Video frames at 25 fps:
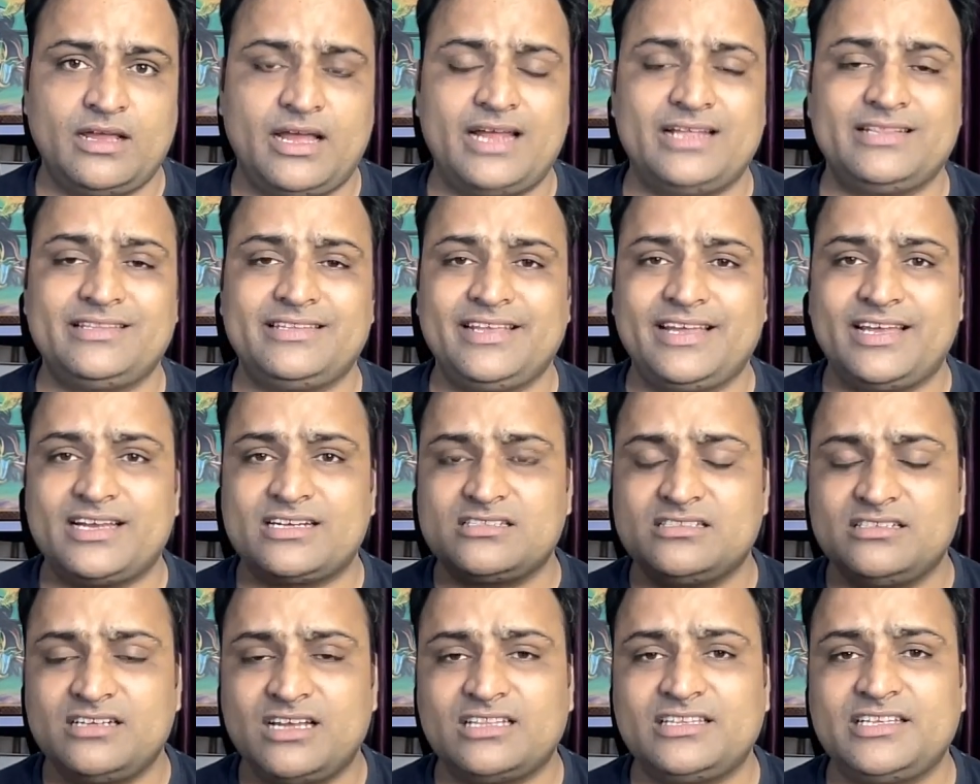And
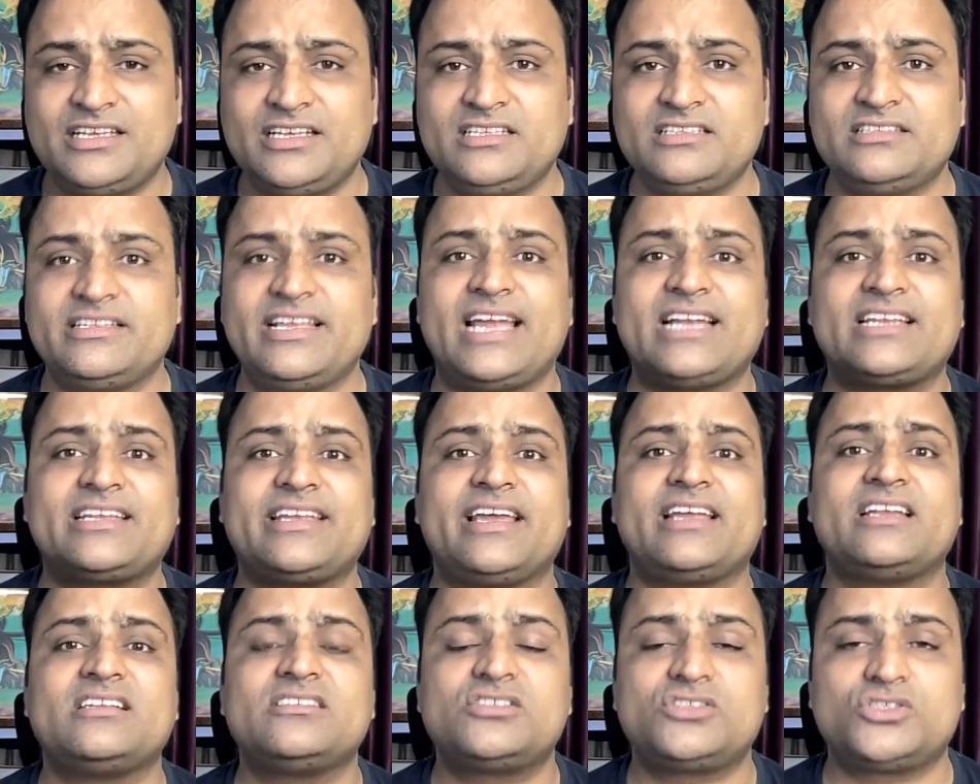there's nothing that
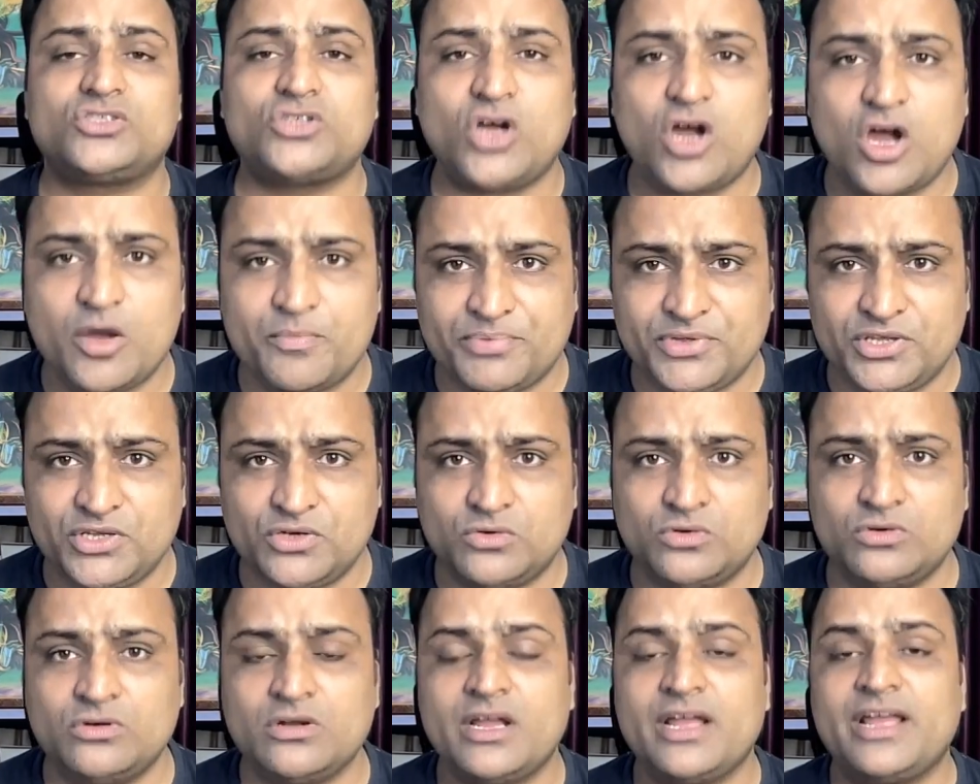can stop
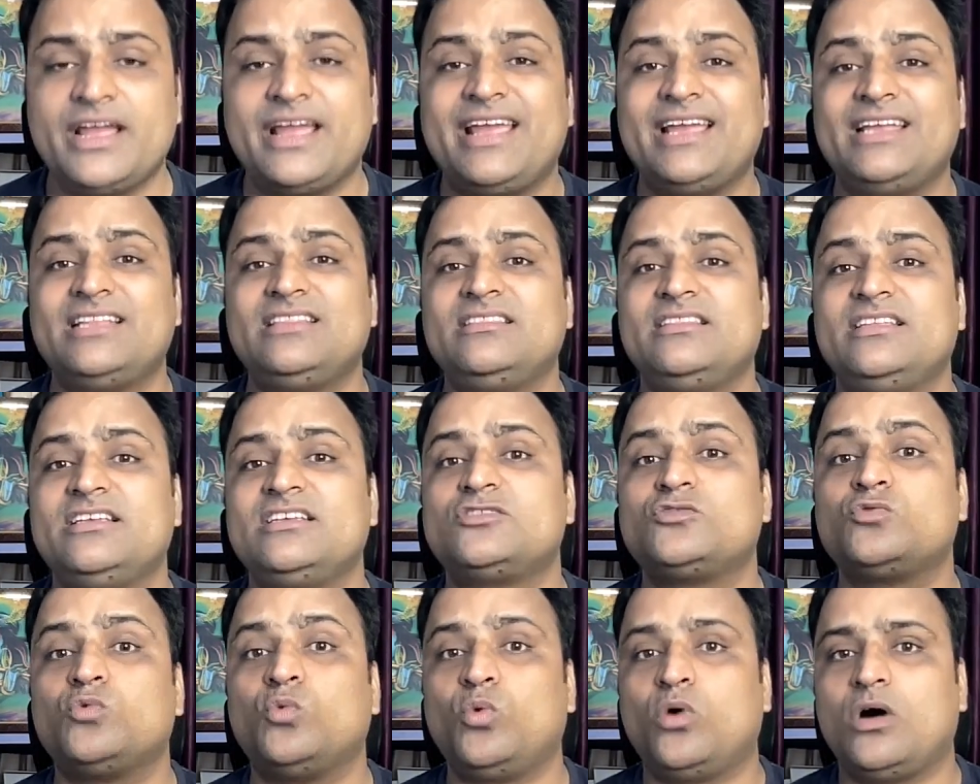you in
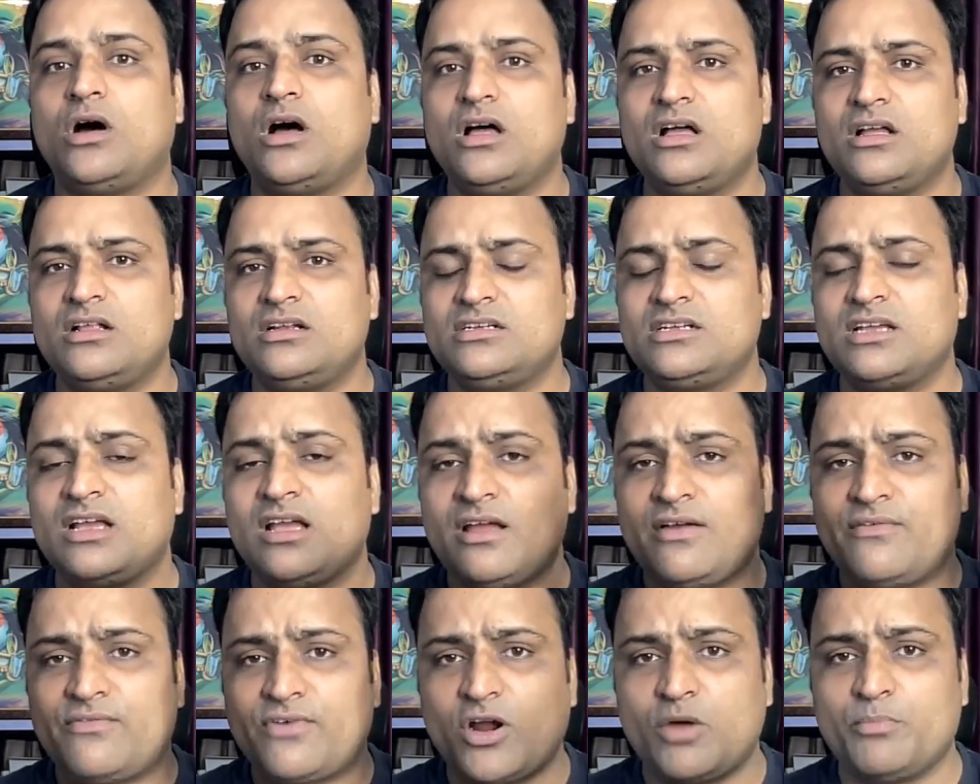this world
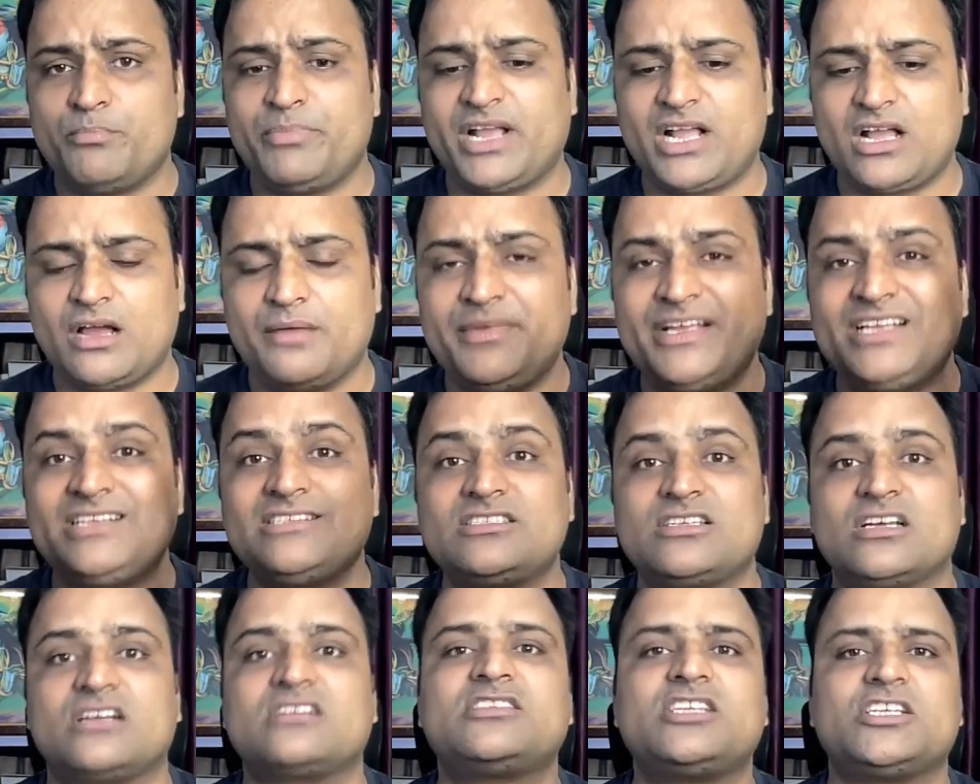from becoming
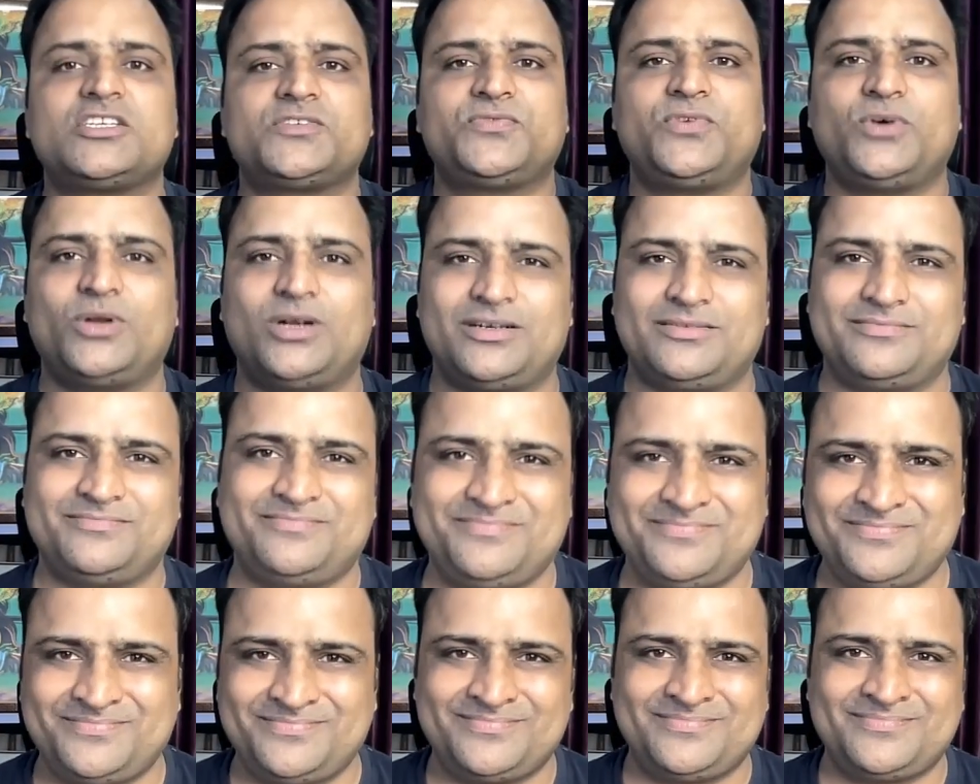successful.
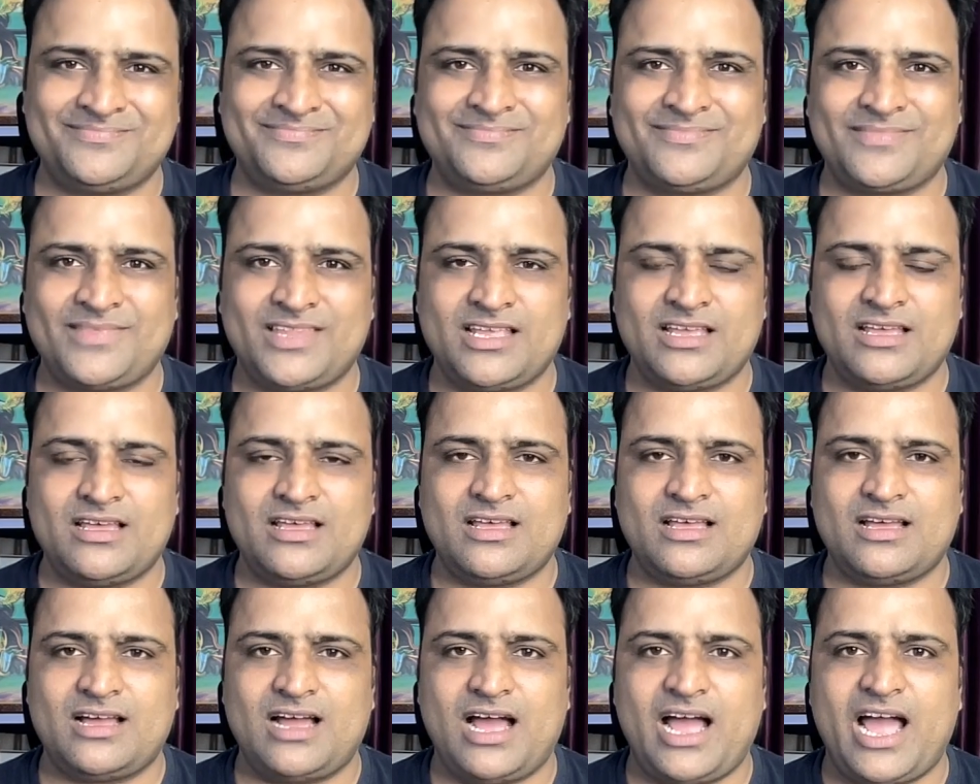
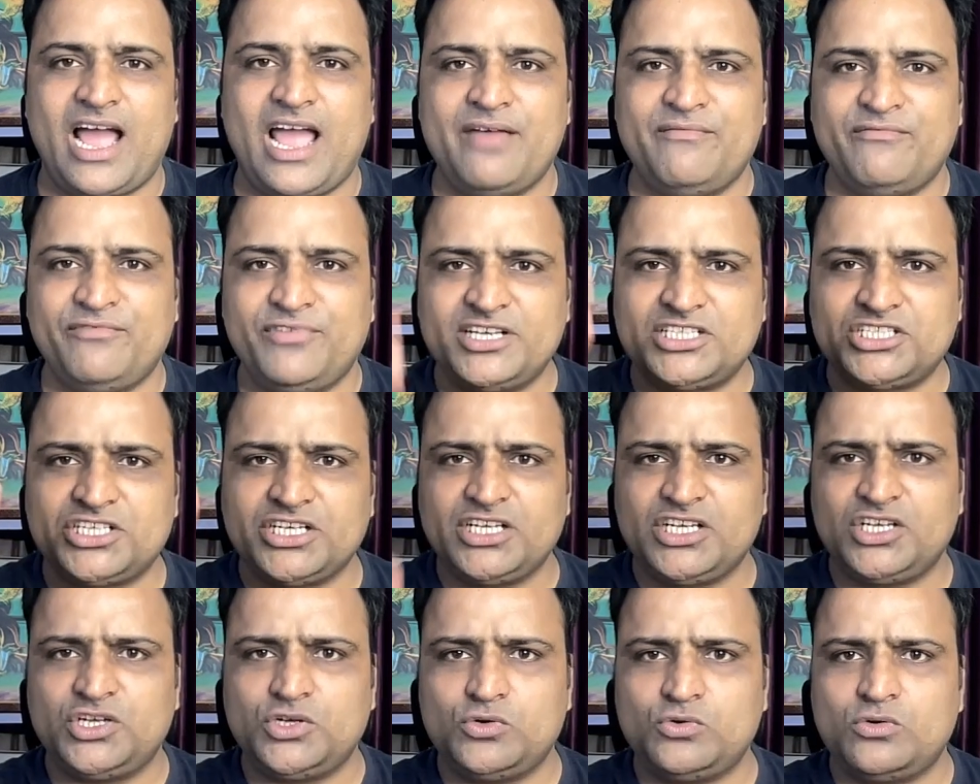I am
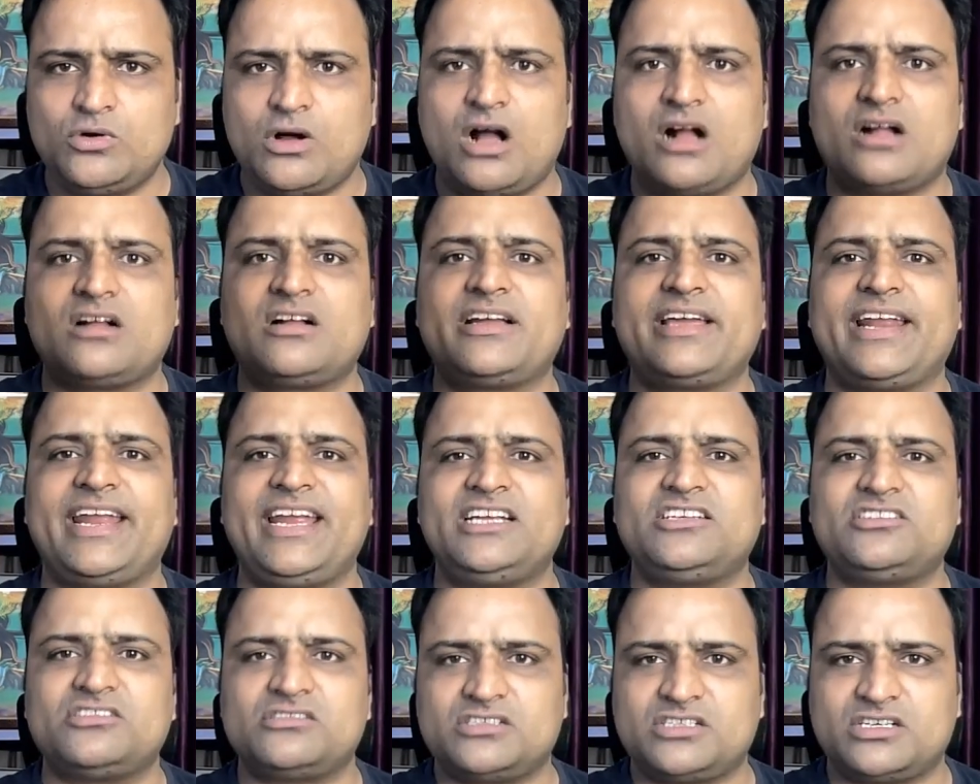wishing you a
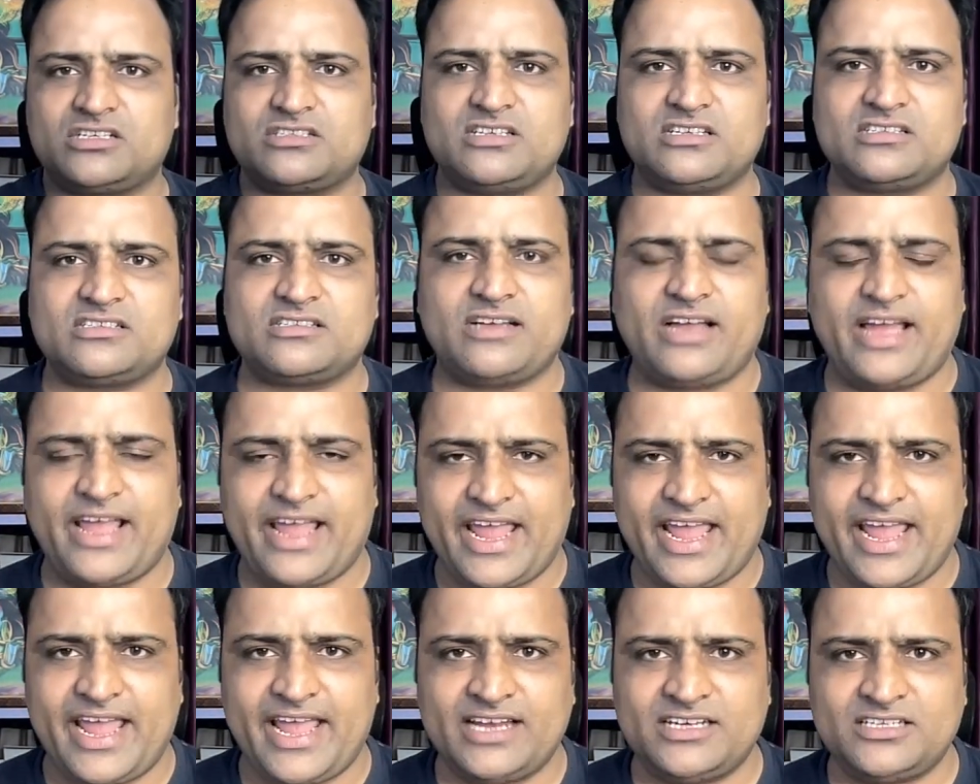greater success
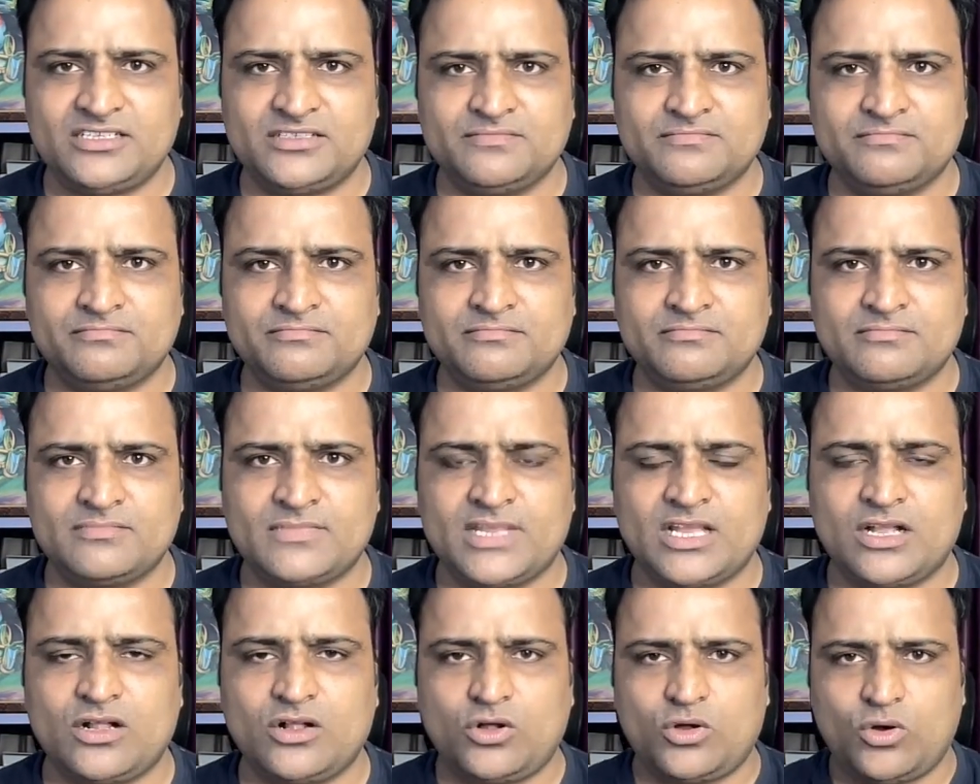ahead.
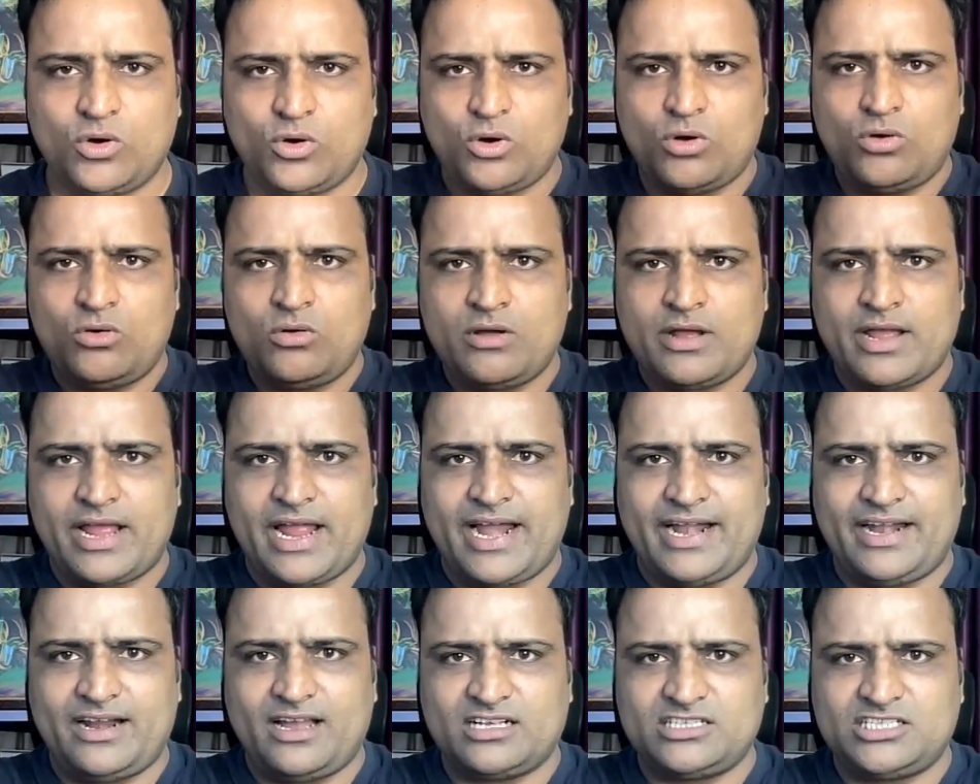Go
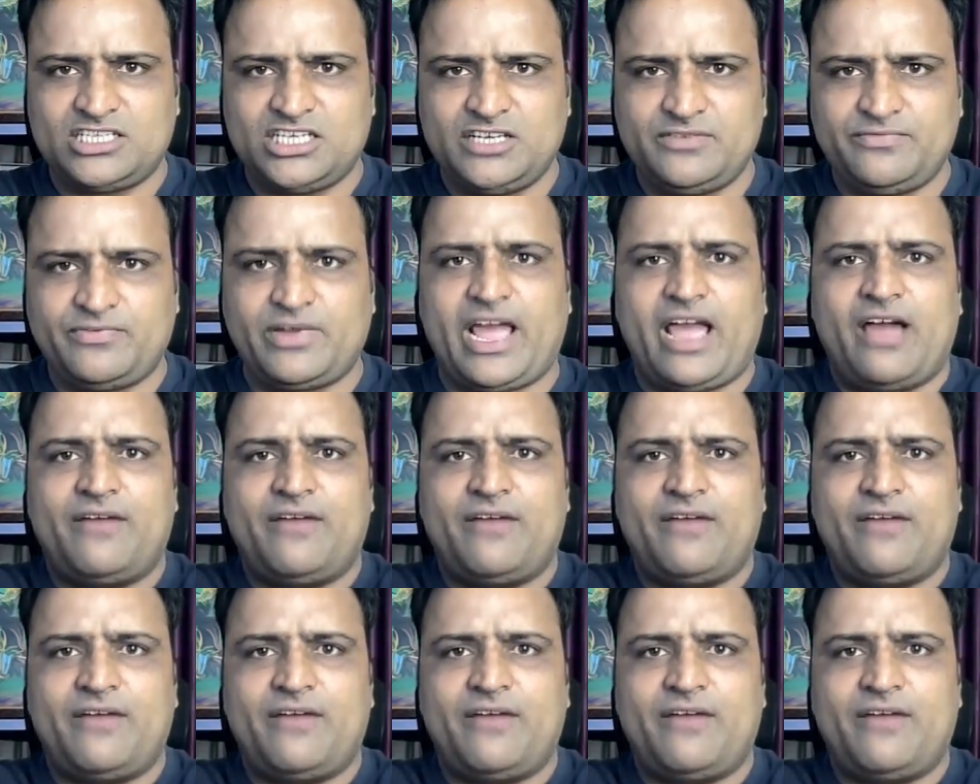and achieve